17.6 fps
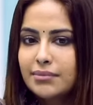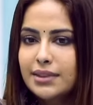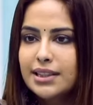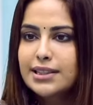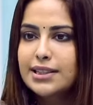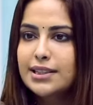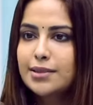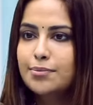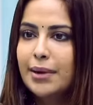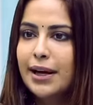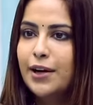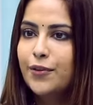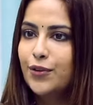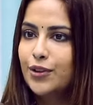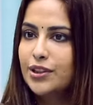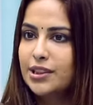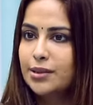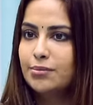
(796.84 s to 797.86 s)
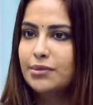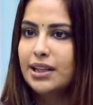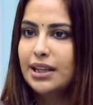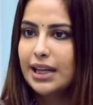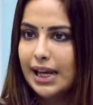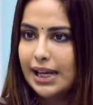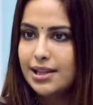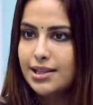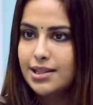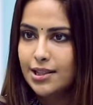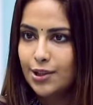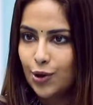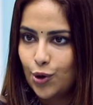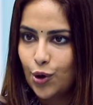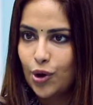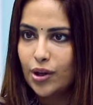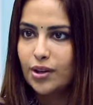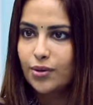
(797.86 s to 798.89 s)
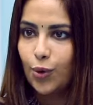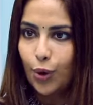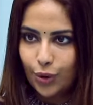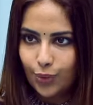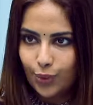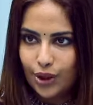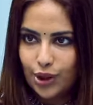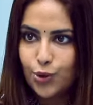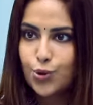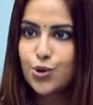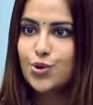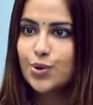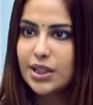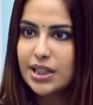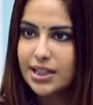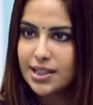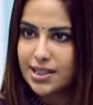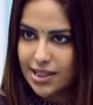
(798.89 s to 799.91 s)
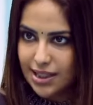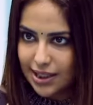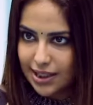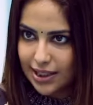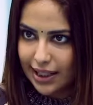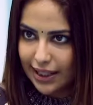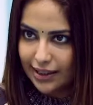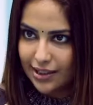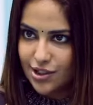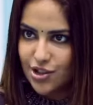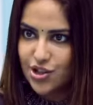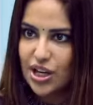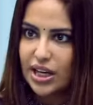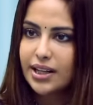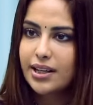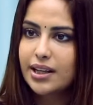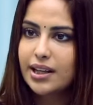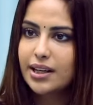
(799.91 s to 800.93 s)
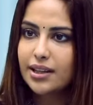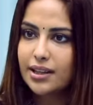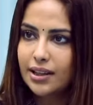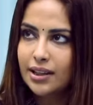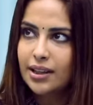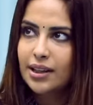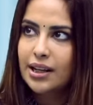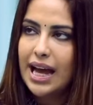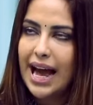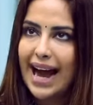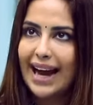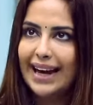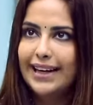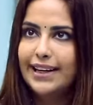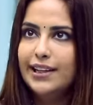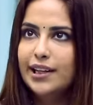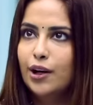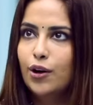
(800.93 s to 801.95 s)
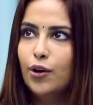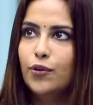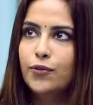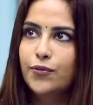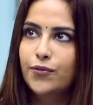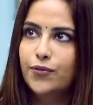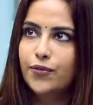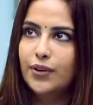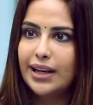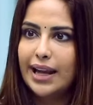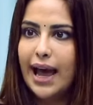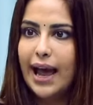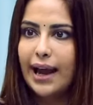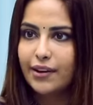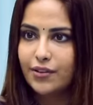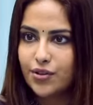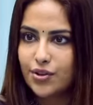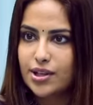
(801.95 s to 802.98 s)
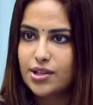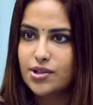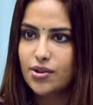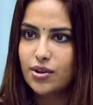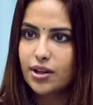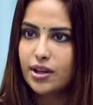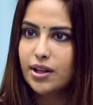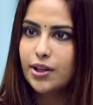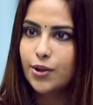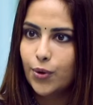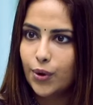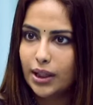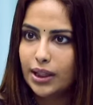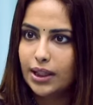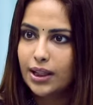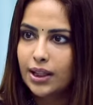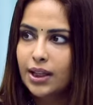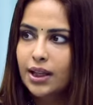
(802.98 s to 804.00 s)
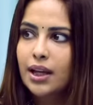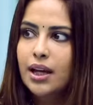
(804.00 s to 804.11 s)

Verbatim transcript: this is meant for something else and not what we usually see, like mm. the hmm. generic idea of an actress or a heroine.